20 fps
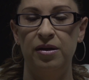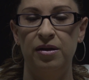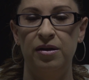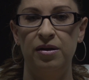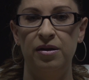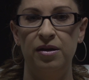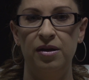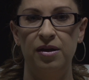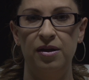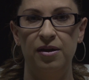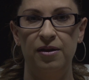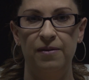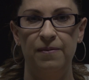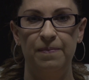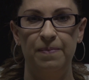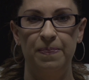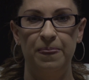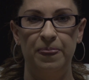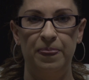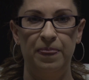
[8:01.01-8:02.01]
and
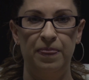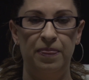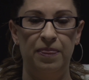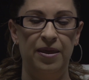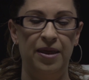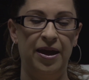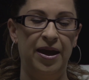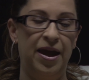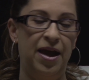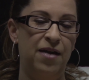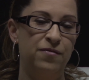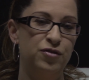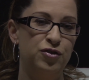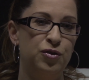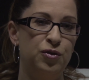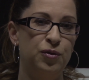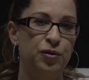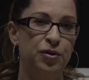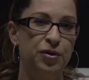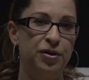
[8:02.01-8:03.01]
they have
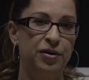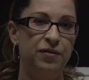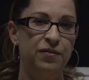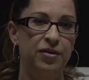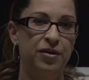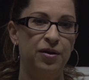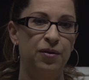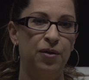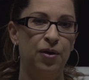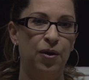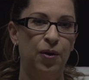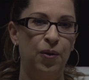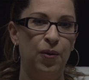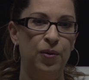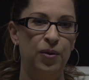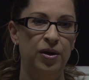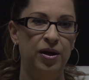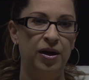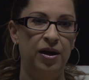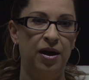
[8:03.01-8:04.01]
children of their
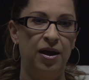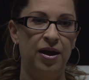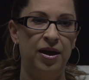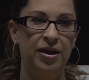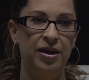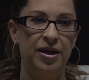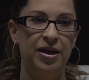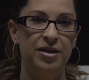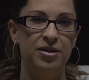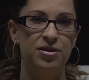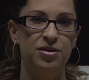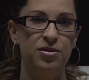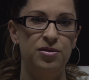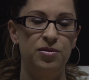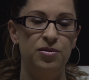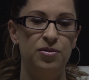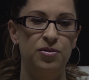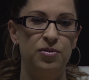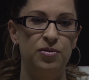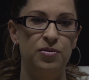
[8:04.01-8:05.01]
own, and I get
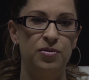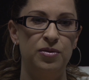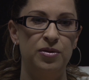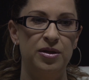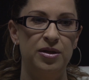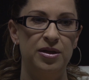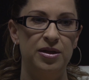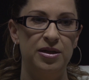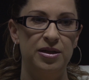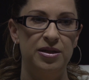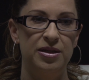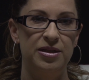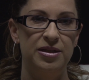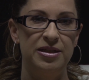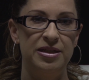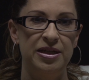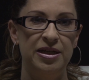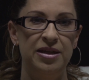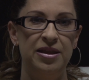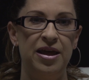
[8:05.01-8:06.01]
to
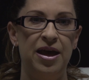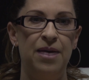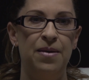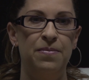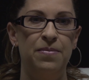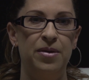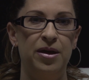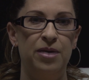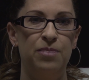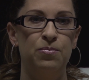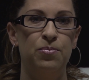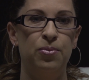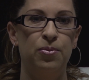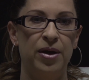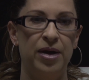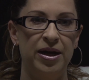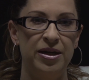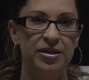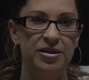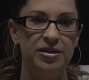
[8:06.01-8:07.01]
see them
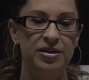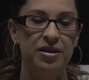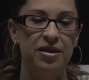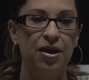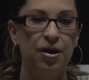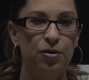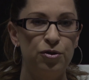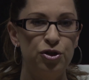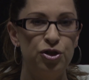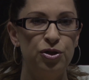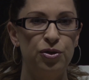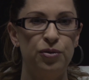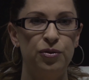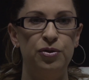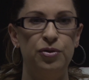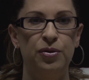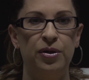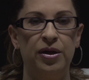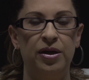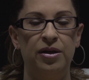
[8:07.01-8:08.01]
embrace their
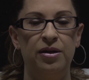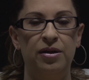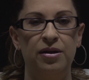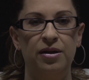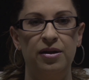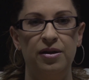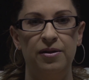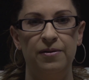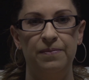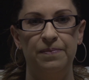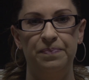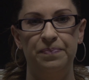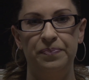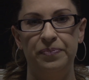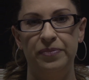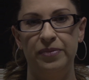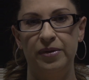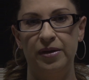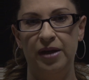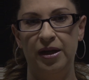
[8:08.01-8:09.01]
children
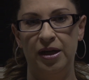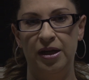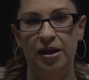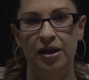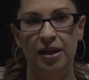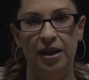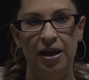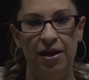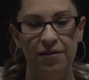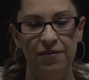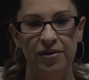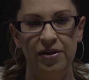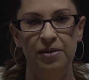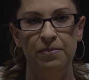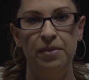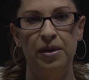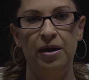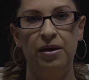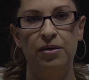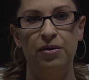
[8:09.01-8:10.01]
in a
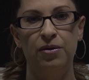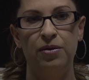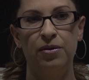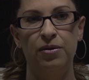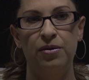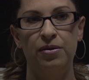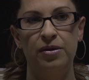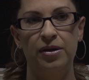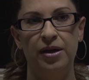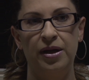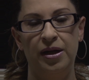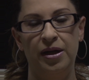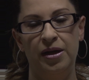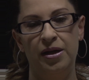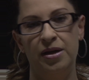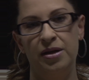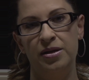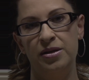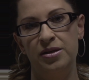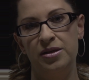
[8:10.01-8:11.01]
loving manner
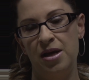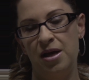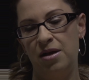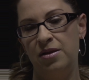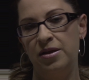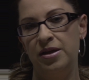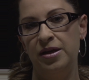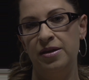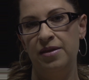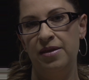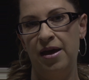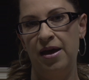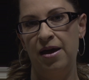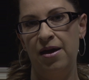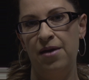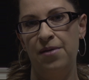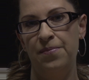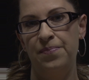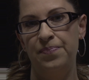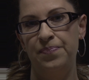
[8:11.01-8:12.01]
and telling
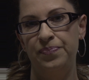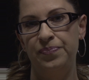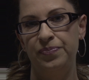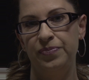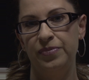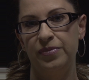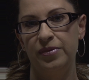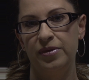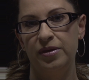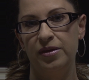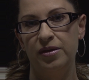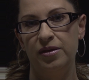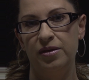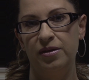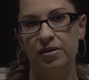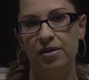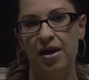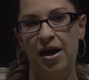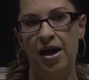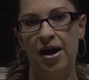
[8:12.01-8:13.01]
them
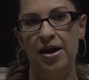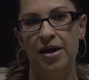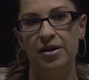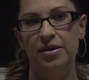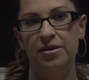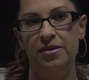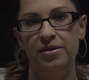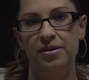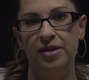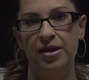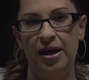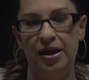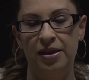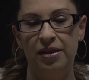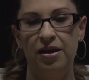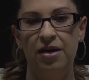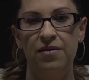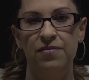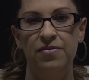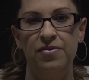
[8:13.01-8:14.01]
that they
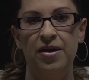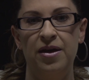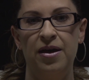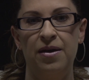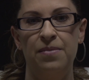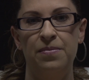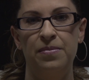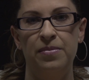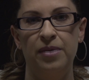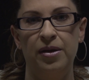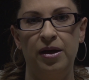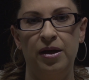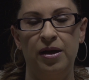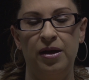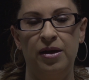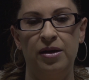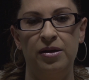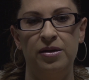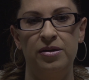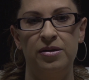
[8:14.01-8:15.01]
love them.
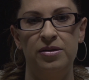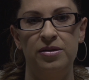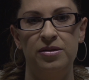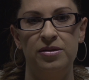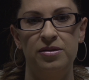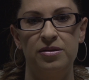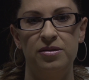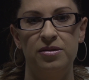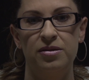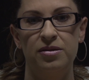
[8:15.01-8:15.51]
And